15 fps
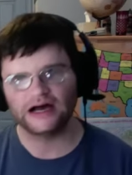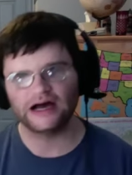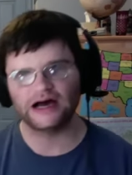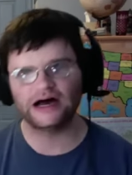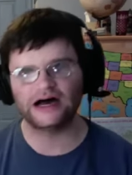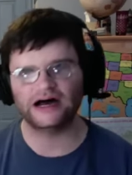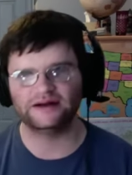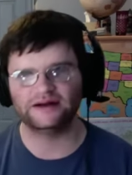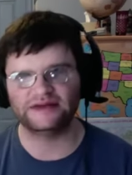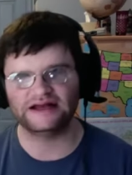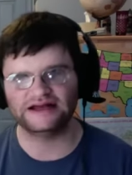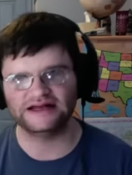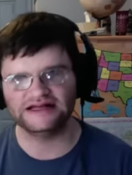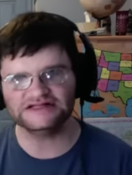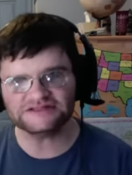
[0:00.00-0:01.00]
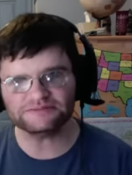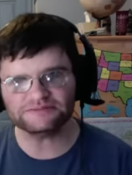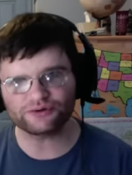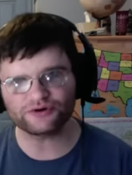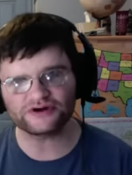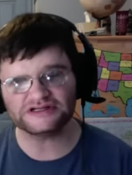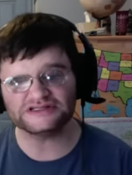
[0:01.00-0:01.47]
Um, and it is
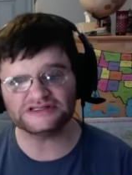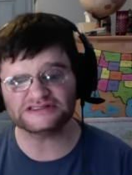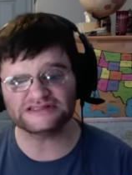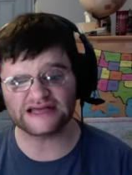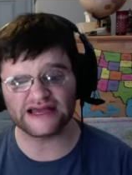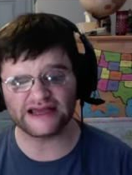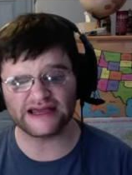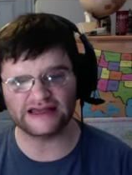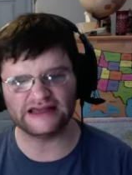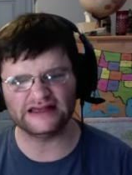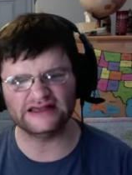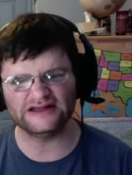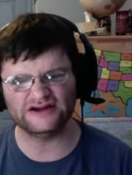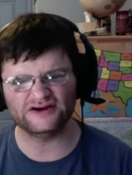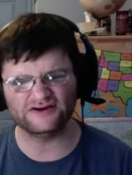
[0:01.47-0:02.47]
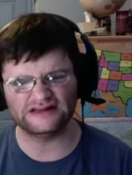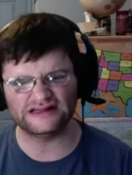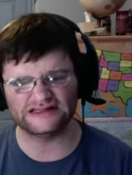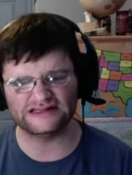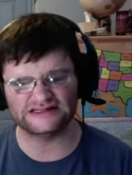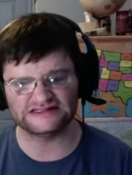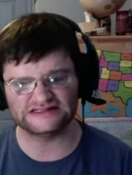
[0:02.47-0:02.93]
important to say, you know,
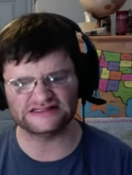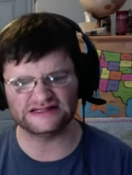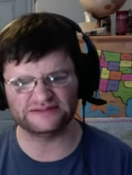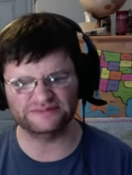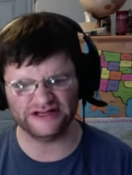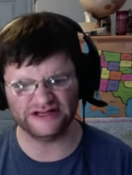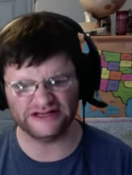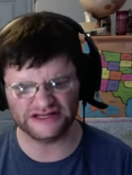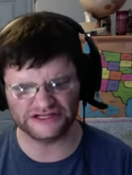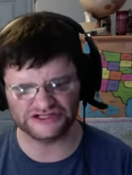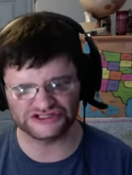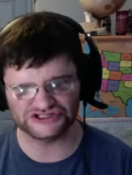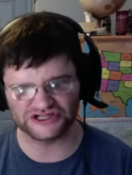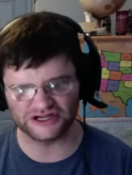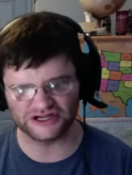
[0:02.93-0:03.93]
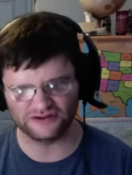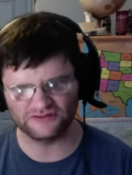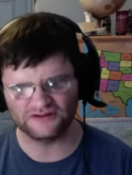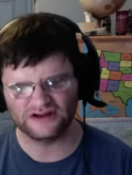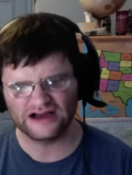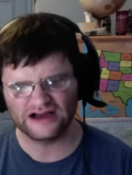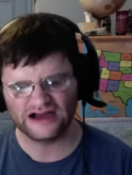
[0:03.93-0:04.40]
that this is an opinion
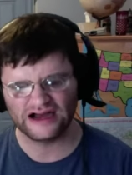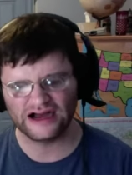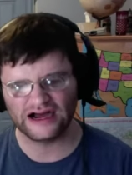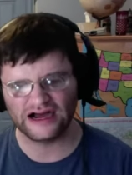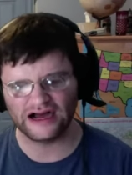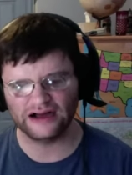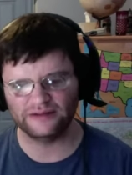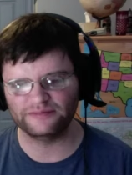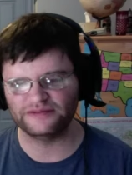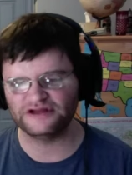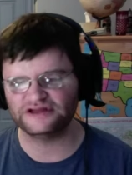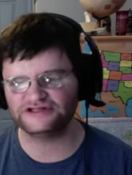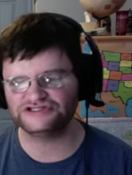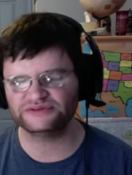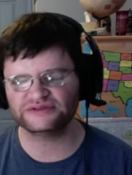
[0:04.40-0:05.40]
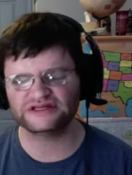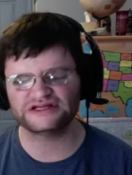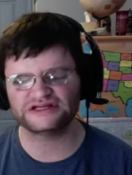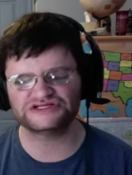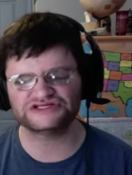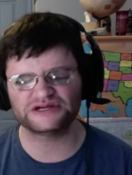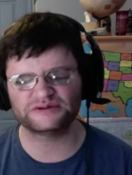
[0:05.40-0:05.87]
show. Um, she would like
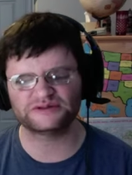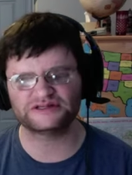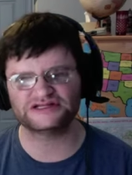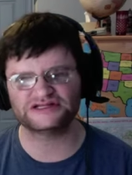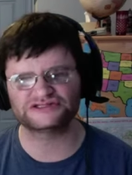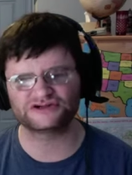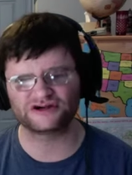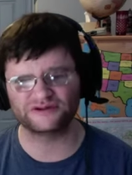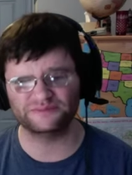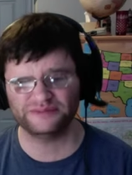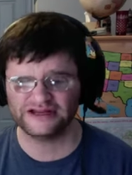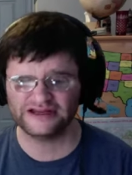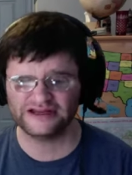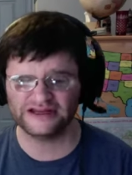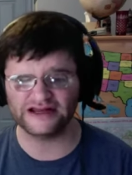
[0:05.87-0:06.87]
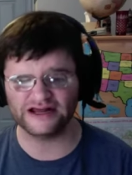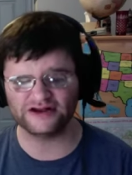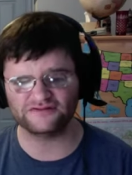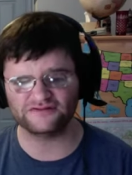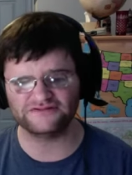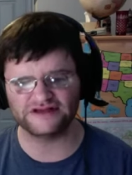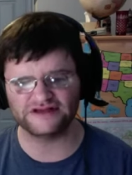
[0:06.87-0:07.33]
to share with us her opinion and
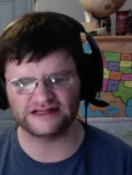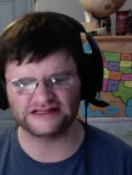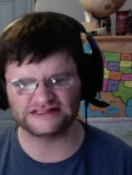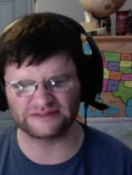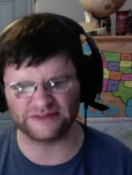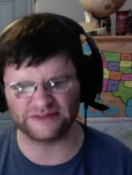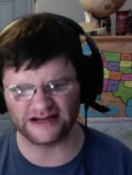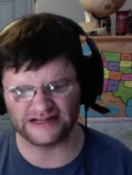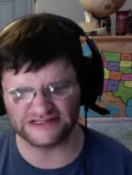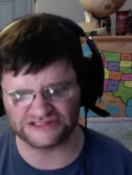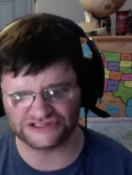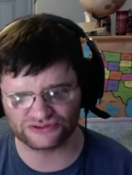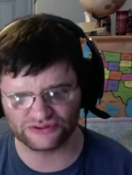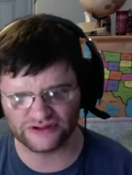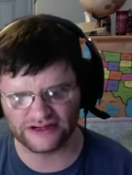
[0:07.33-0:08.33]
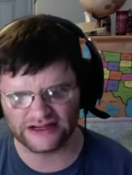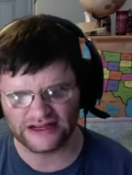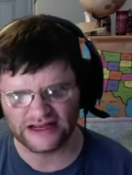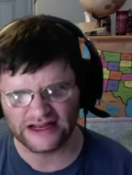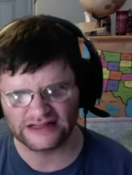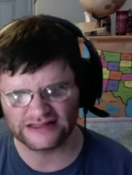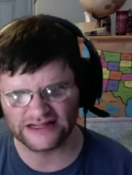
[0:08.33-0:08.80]
her feelings about a story
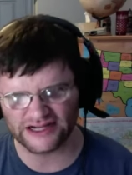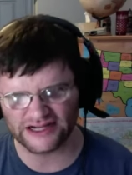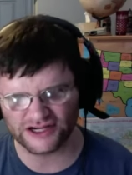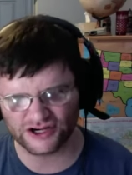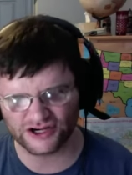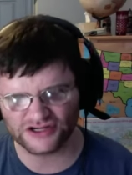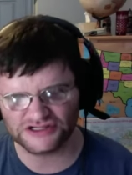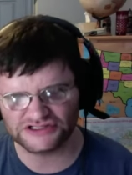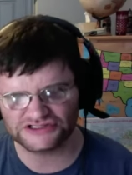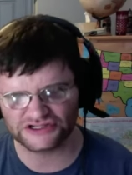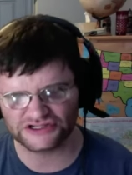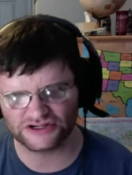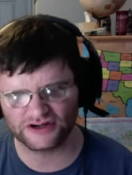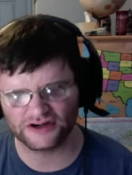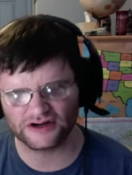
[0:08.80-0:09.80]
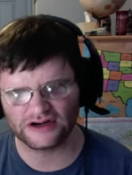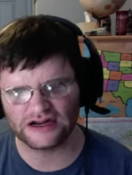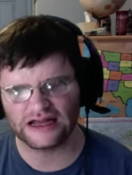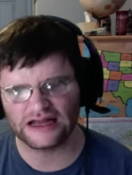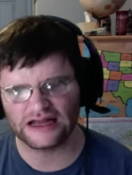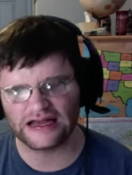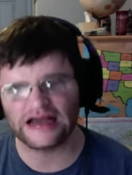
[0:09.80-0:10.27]
that occurred to her
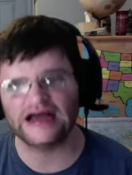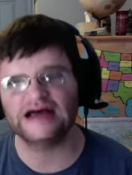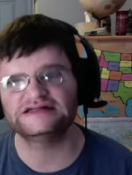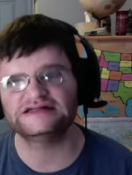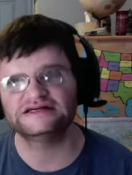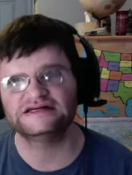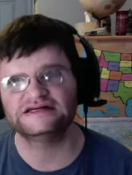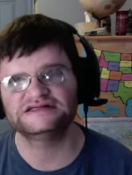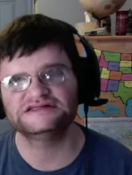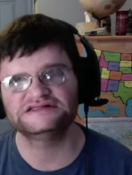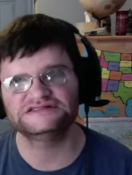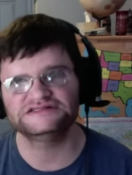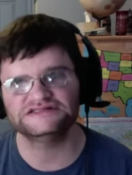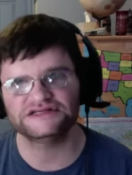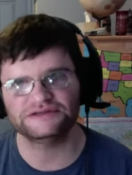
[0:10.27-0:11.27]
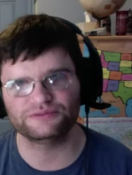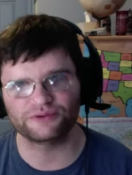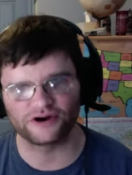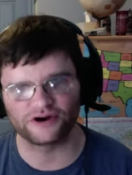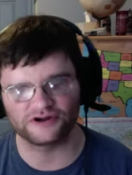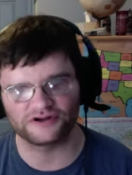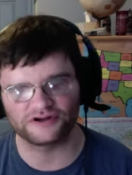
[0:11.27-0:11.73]
at
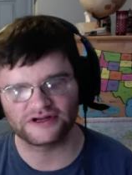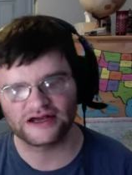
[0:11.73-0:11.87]
SeaWorld.